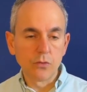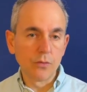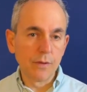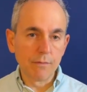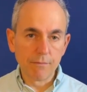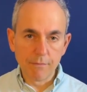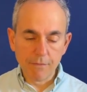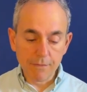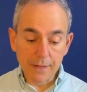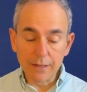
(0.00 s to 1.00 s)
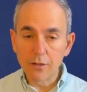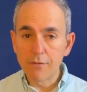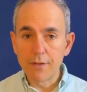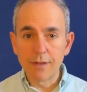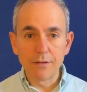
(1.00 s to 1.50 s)
the feel
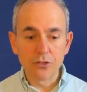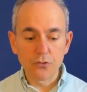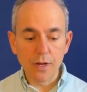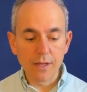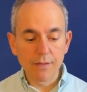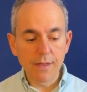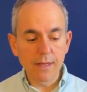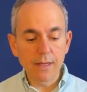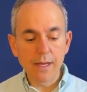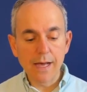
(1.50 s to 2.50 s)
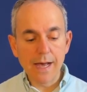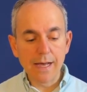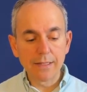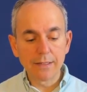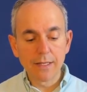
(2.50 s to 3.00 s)
of the stride thing
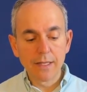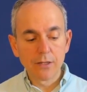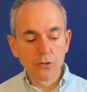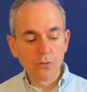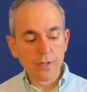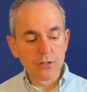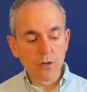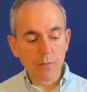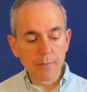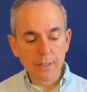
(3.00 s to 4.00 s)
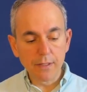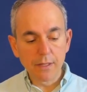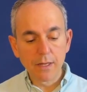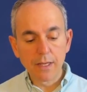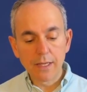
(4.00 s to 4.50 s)
and to the jumping
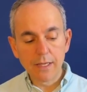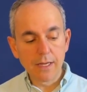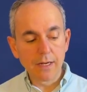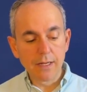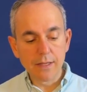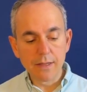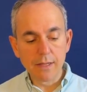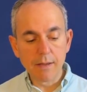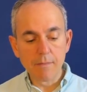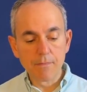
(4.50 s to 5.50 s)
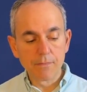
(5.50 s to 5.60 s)
here in the